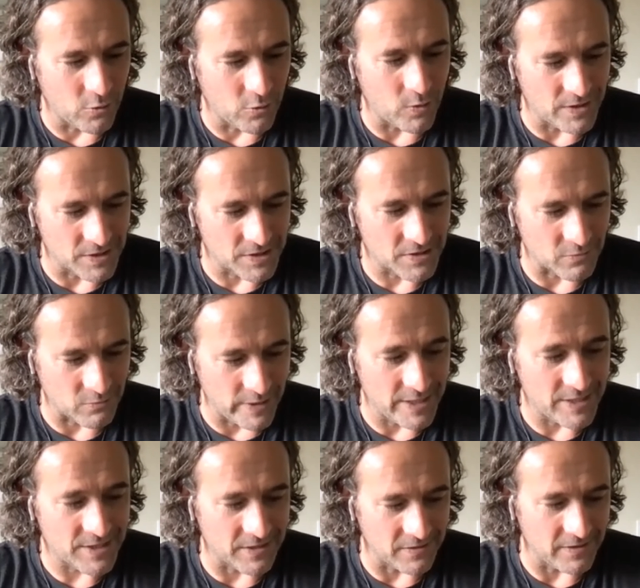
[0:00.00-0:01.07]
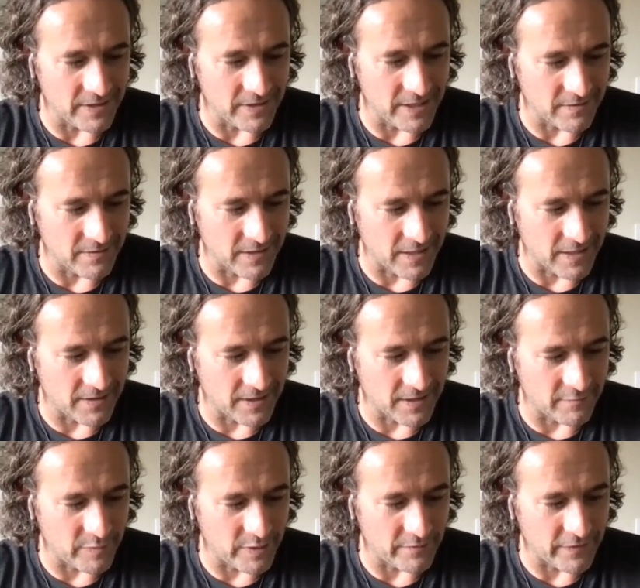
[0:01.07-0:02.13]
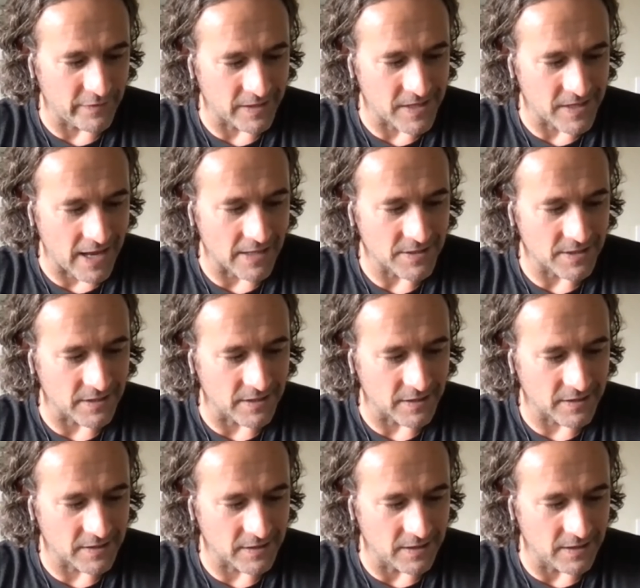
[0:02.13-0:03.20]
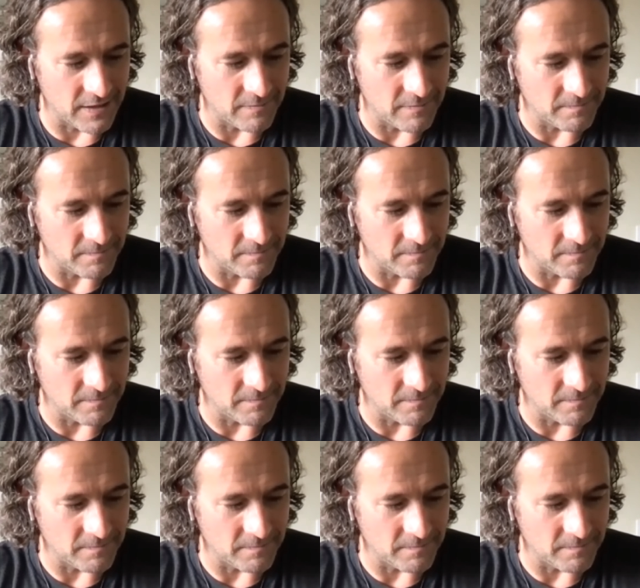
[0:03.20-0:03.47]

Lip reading: Other ones recently that I think have been fantastic.